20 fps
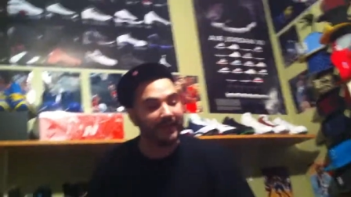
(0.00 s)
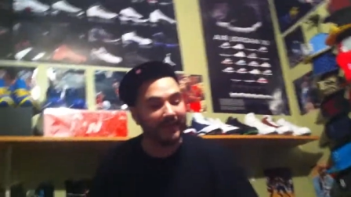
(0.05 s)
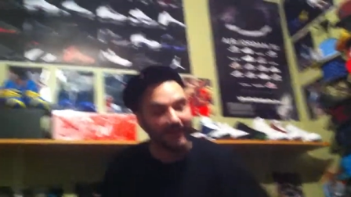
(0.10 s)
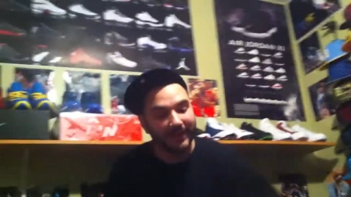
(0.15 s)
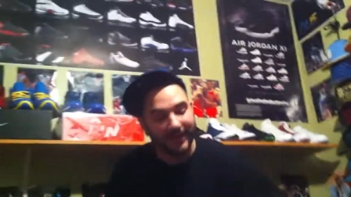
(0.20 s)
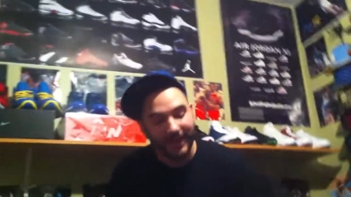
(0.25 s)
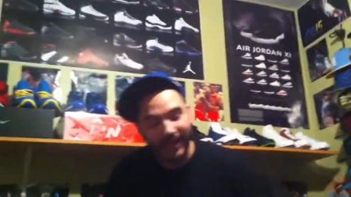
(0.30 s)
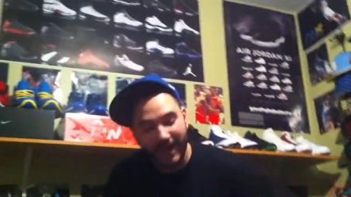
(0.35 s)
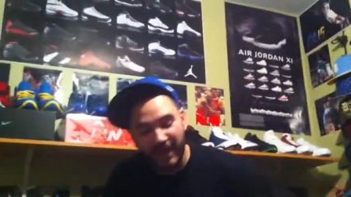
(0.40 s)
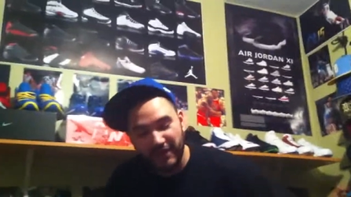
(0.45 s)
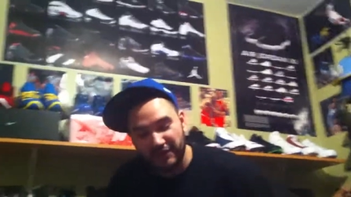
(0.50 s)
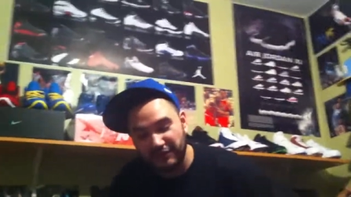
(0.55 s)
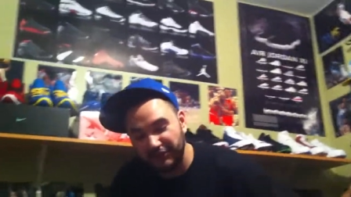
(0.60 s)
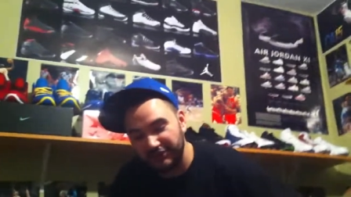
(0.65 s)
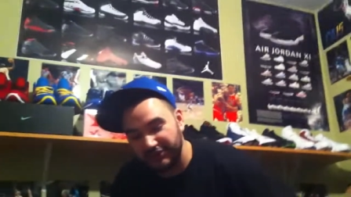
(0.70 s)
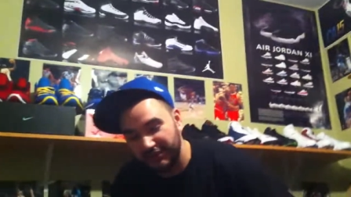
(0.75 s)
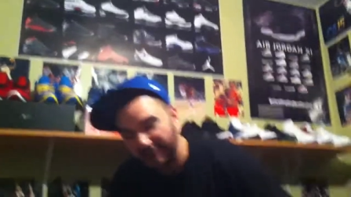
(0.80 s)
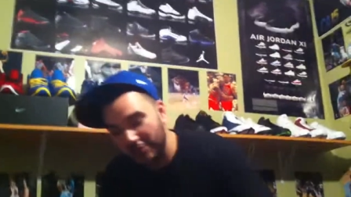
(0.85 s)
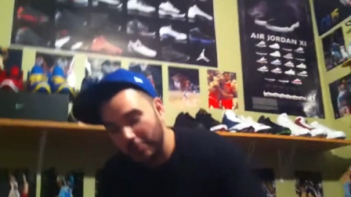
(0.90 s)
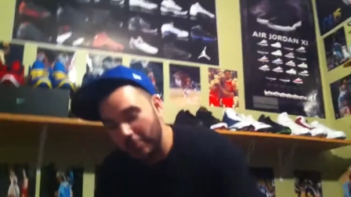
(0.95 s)
thing.
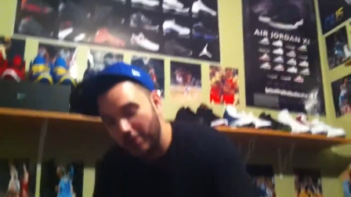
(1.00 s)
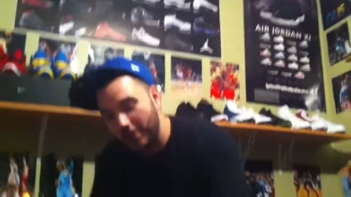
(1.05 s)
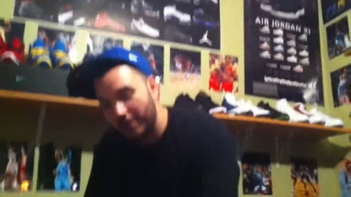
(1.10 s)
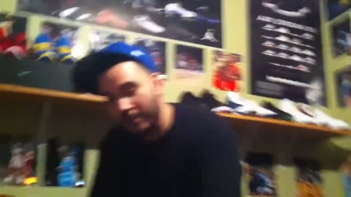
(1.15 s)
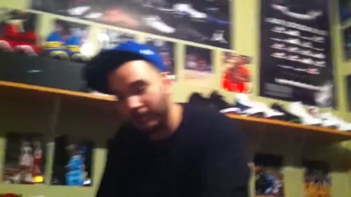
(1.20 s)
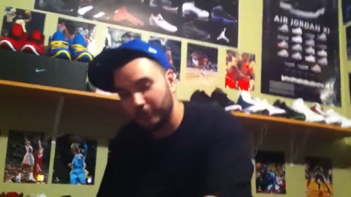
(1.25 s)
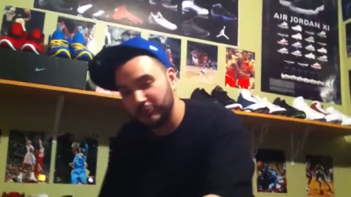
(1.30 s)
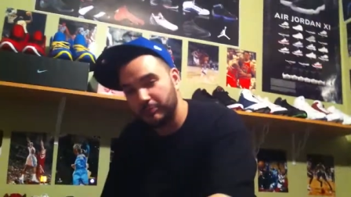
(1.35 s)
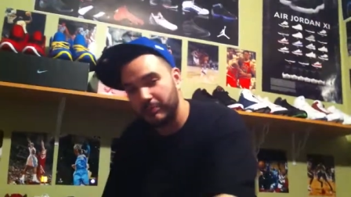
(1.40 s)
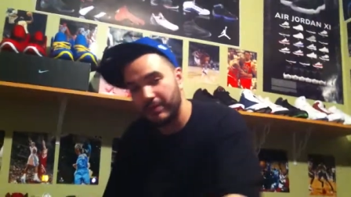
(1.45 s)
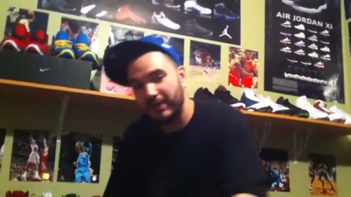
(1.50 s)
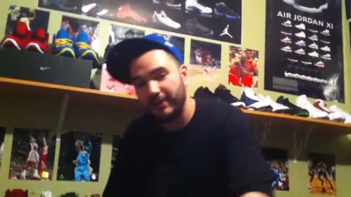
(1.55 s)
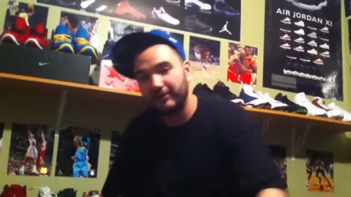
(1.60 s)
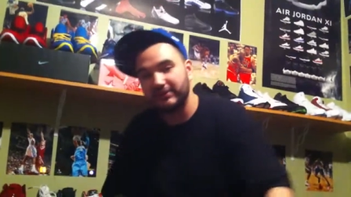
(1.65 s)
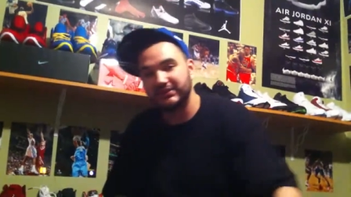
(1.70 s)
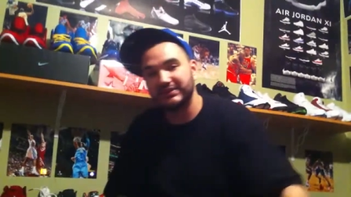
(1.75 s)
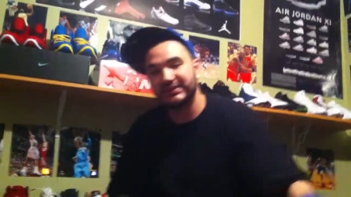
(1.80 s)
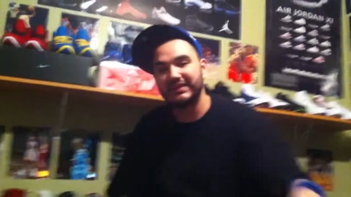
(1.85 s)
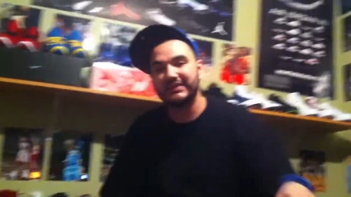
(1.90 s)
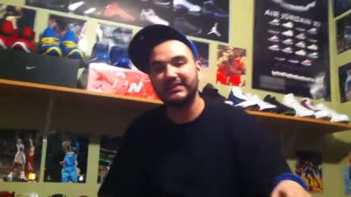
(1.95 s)
Every single one of those
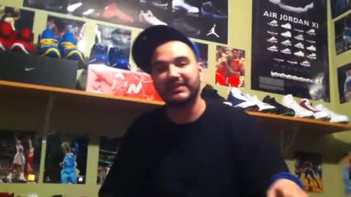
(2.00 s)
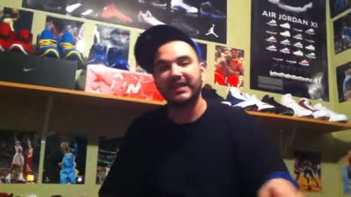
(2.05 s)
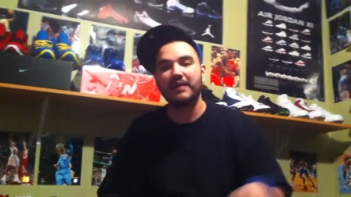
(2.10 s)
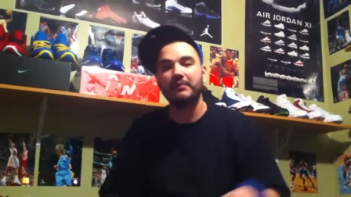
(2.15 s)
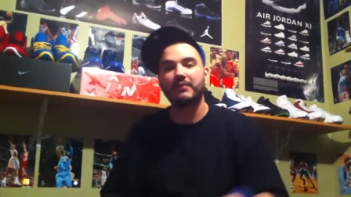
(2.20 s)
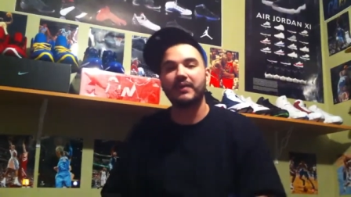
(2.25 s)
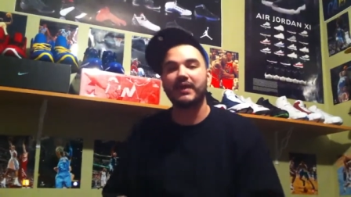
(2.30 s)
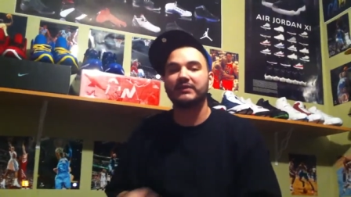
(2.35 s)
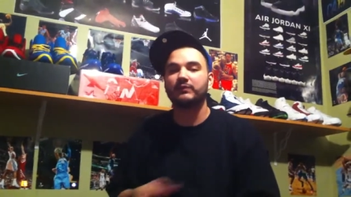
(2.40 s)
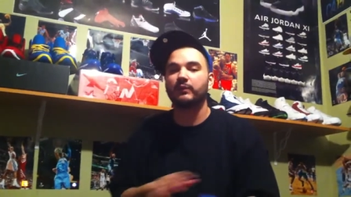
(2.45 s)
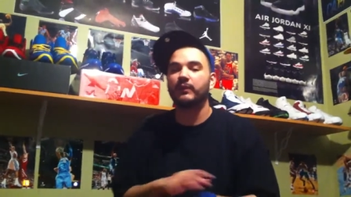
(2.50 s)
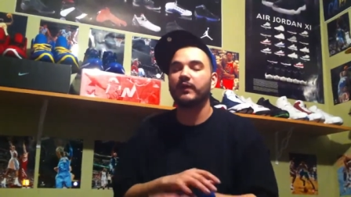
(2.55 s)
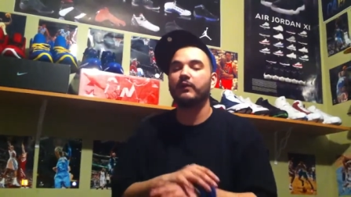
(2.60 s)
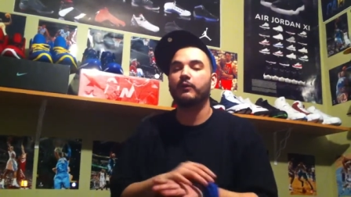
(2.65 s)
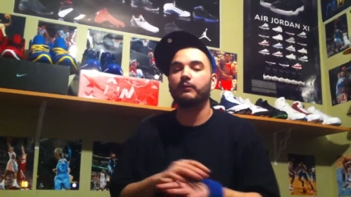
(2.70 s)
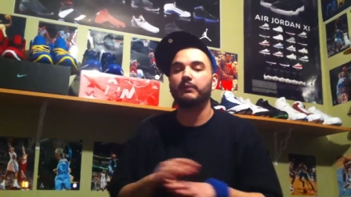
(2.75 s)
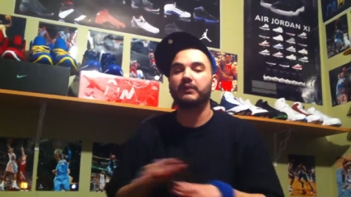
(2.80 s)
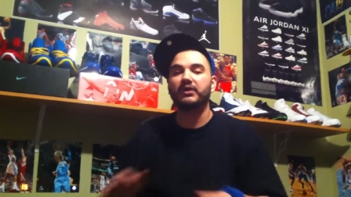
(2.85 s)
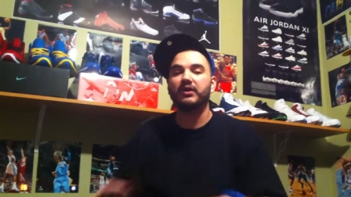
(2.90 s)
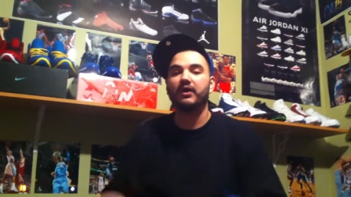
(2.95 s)
pairs this time next
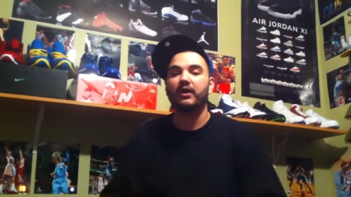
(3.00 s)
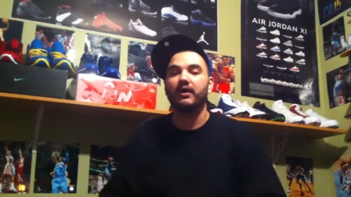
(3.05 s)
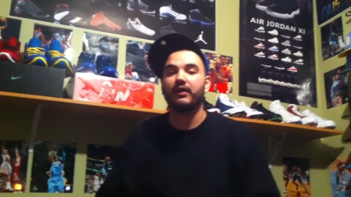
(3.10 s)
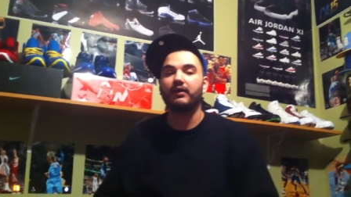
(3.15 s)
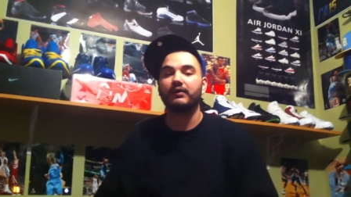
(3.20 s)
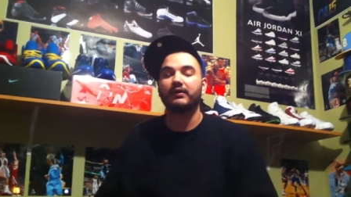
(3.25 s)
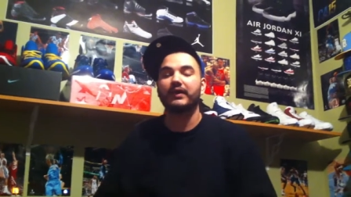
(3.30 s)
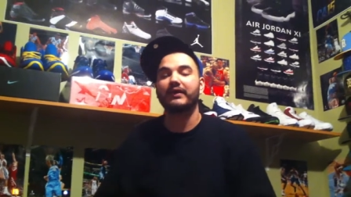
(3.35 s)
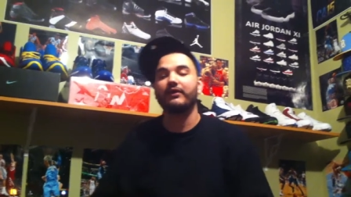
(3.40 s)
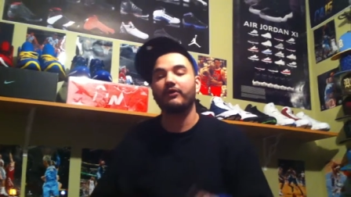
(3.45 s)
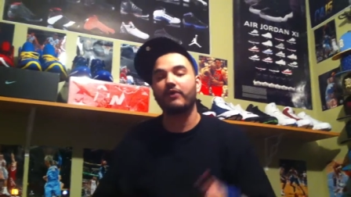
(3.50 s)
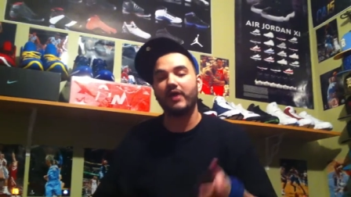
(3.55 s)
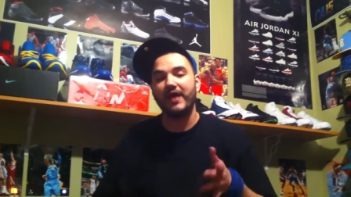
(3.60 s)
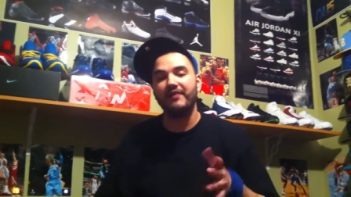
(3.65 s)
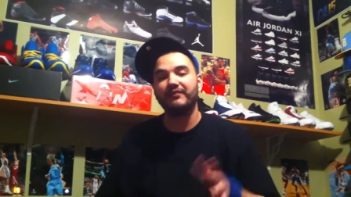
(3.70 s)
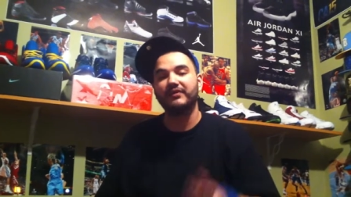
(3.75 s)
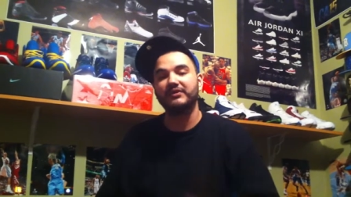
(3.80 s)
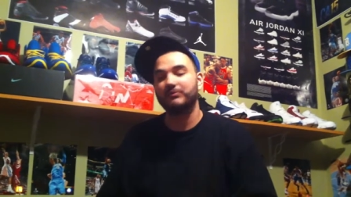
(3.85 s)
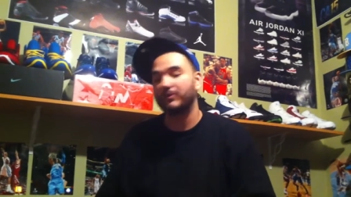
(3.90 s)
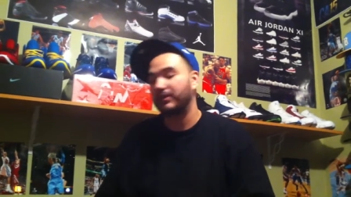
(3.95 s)
week will be gone. And I'll
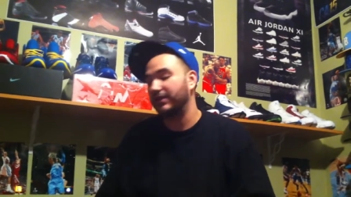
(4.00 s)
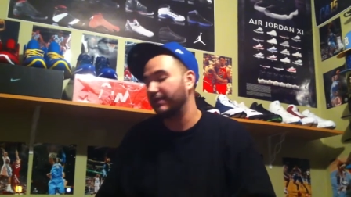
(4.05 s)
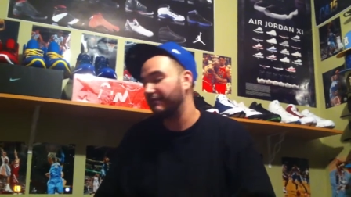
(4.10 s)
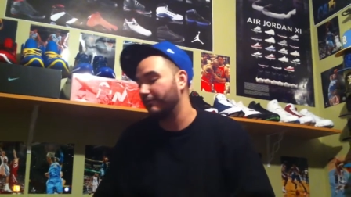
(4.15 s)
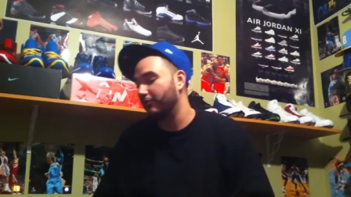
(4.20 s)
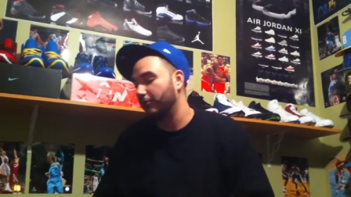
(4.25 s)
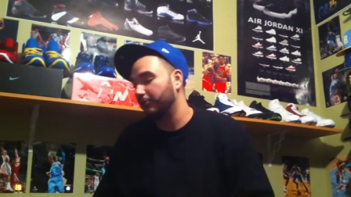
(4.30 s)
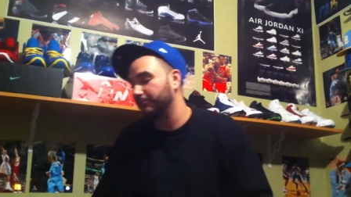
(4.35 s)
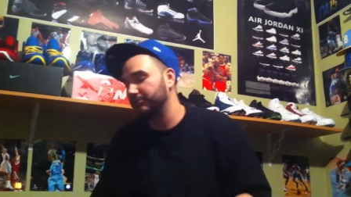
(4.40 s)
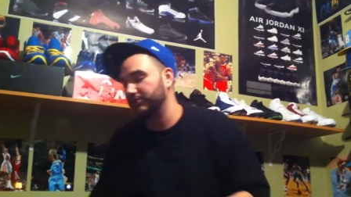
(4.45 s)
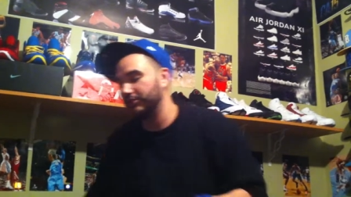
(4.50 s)
have his money for him.